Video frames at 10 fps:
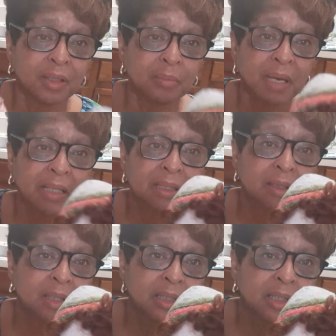You can make
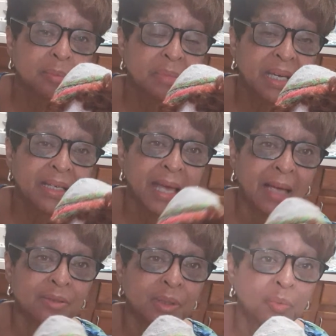little men.
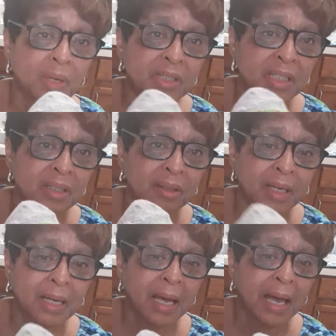Actually, one year
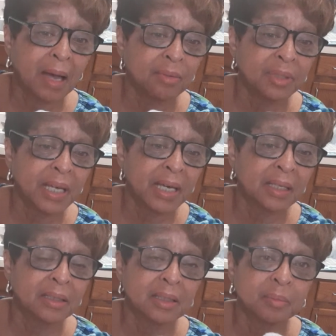I only had a
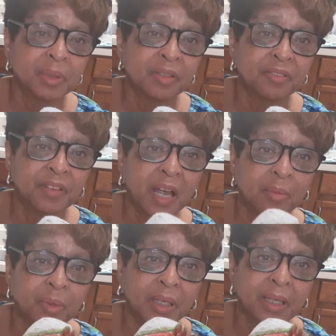little bit of
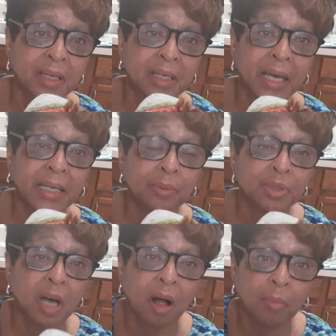fabric, and it was
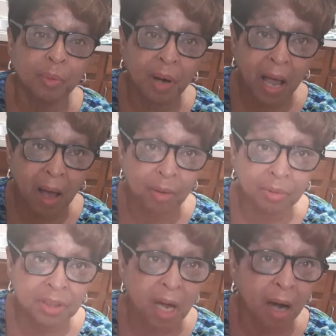all brown,
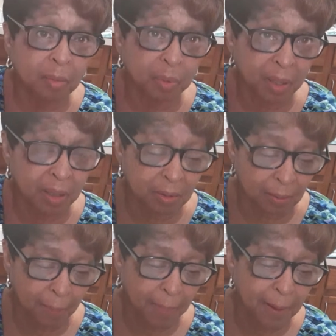dark brown.
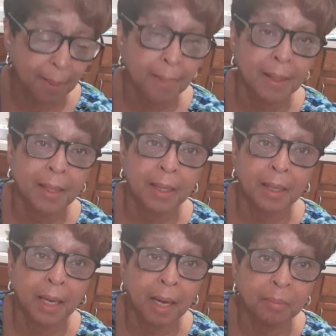
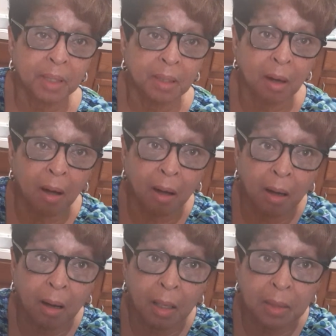I made
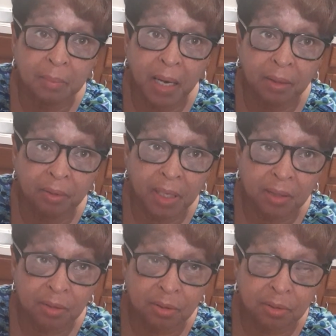all of my
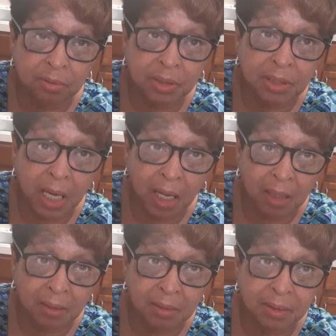grandchildren
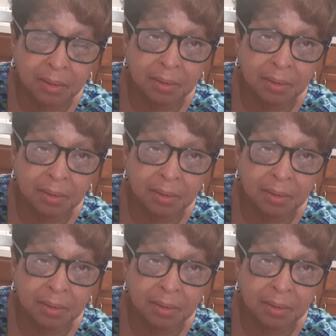dolls.